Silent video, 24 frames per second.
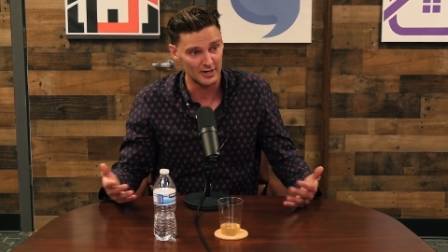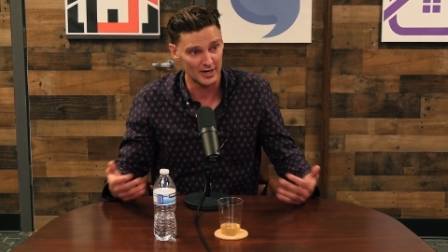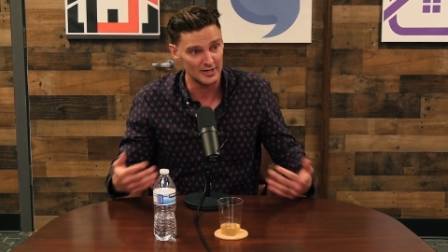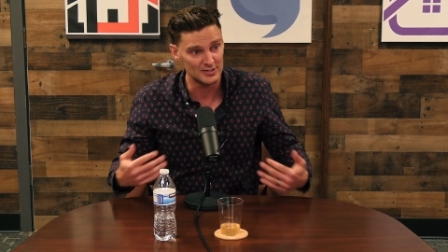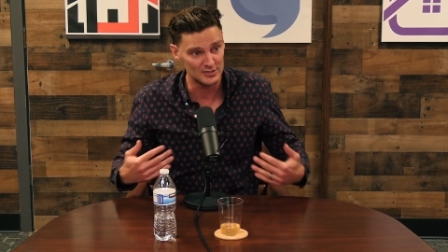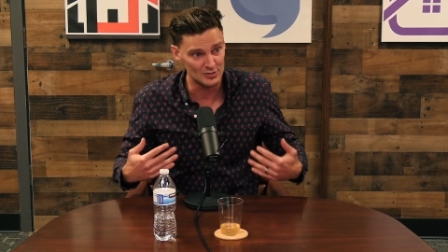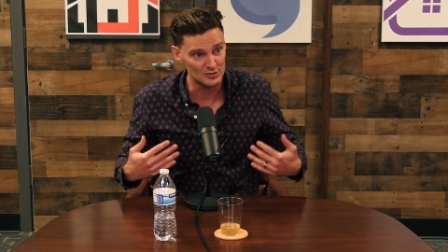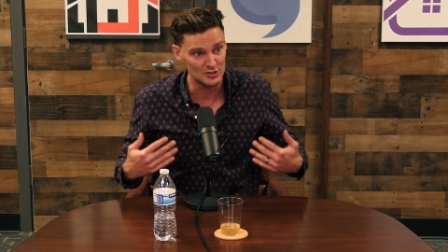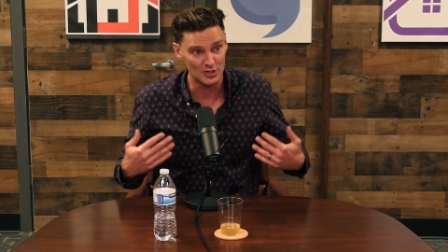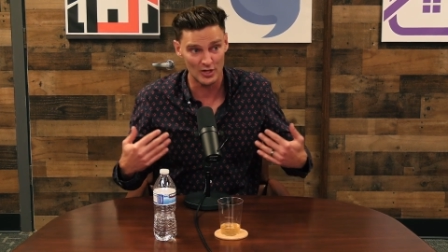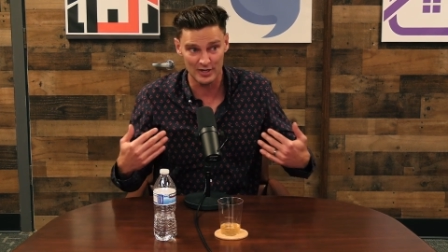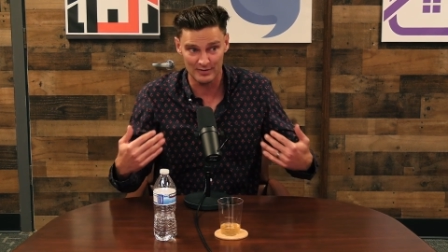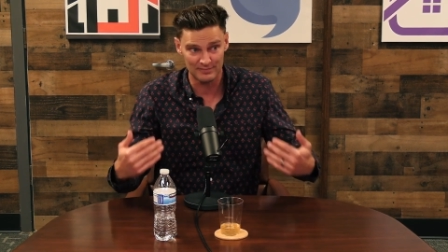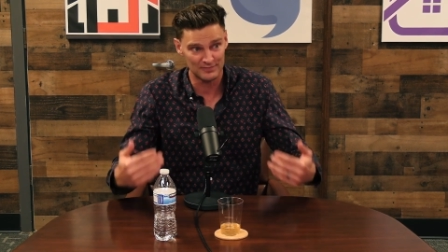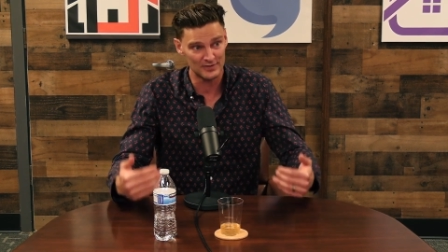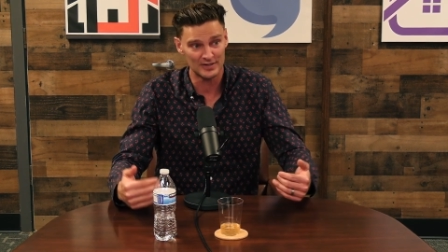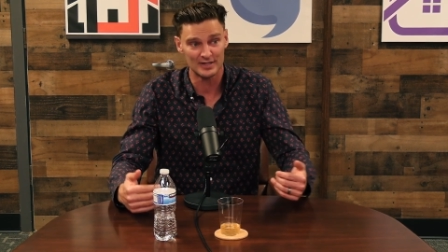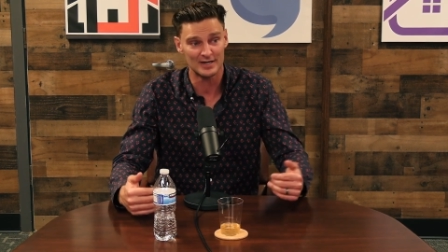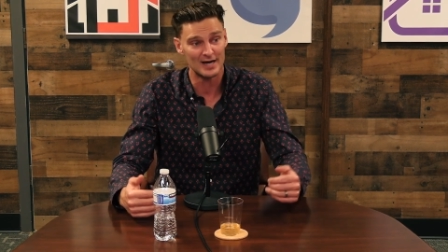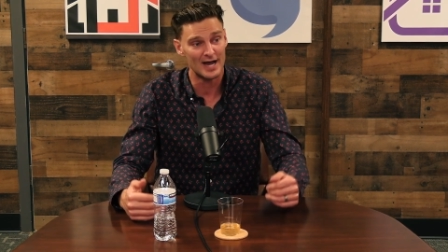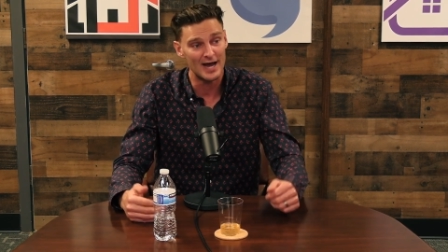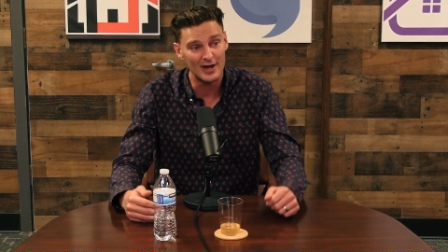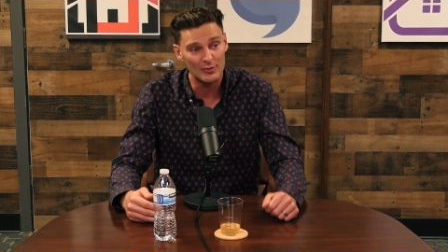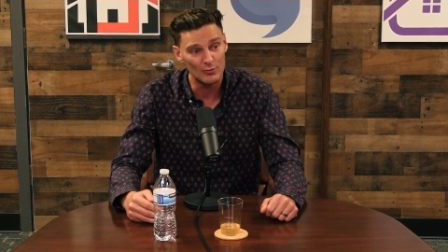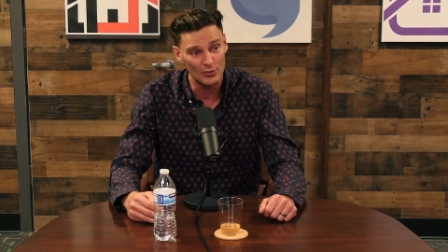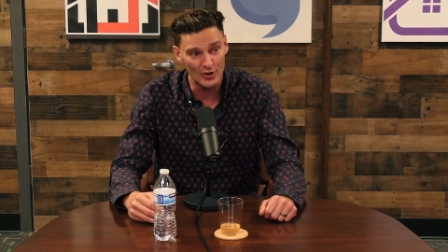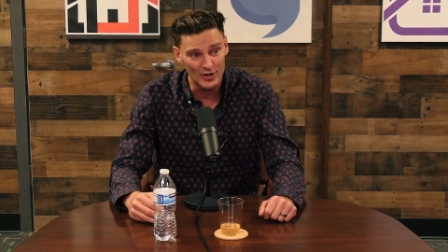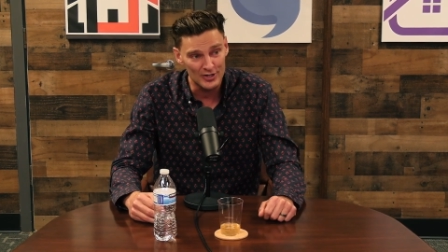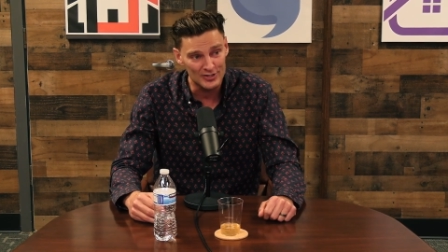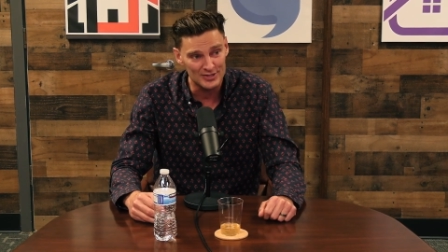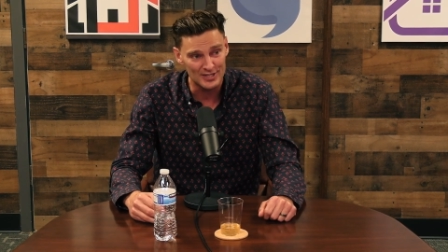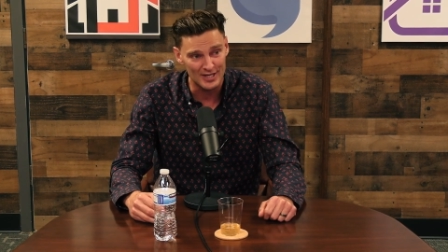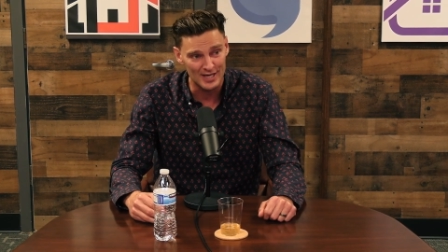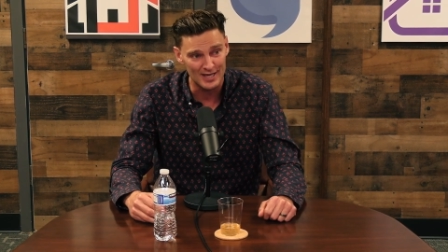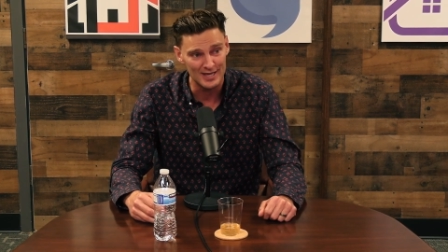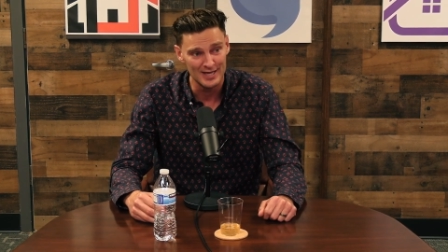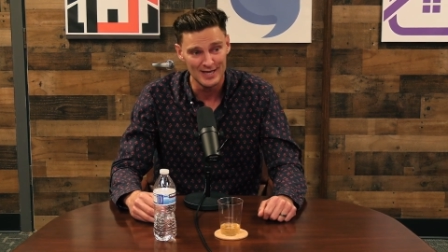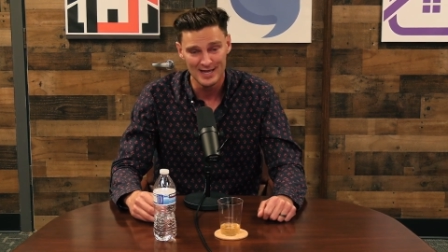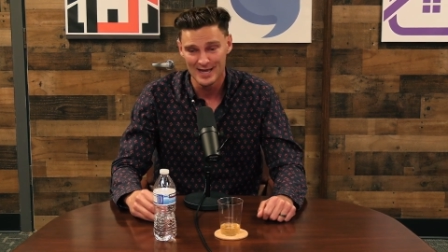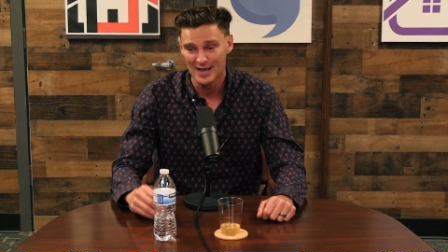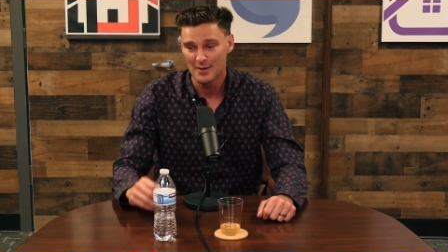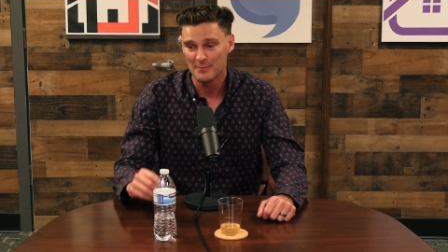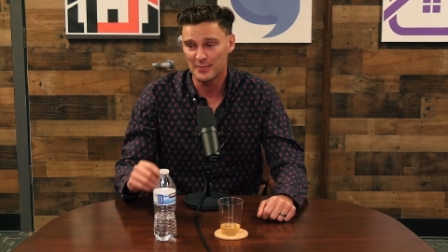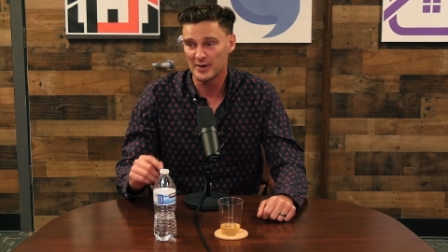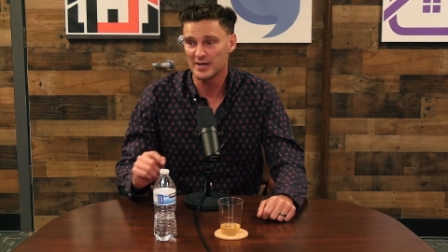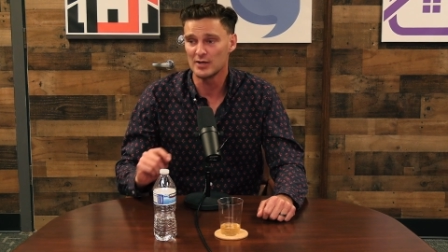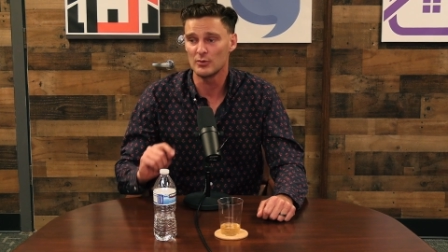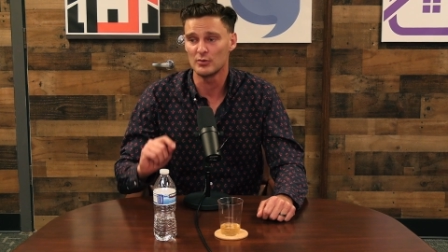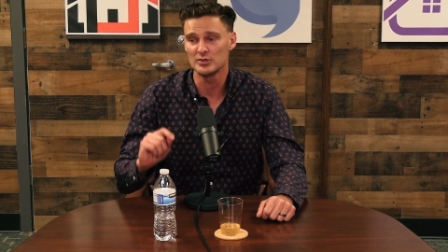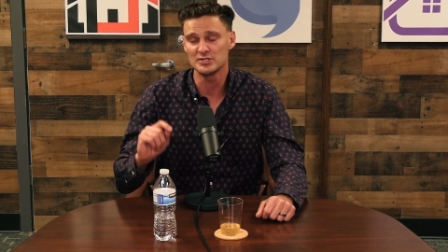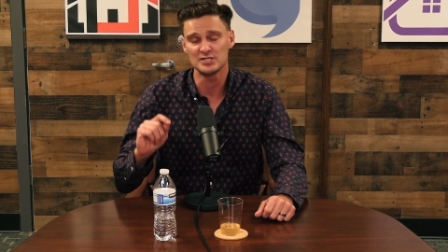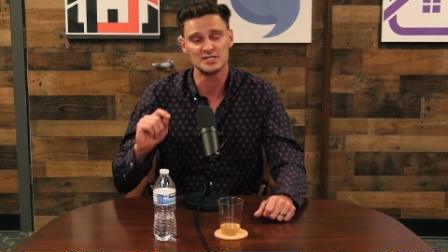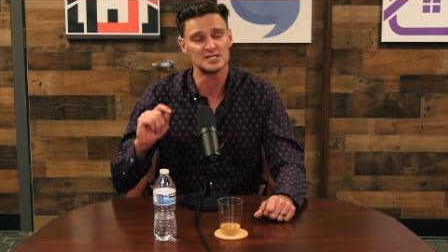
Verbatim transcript: I, there's a lot of freaking hard work there, but it was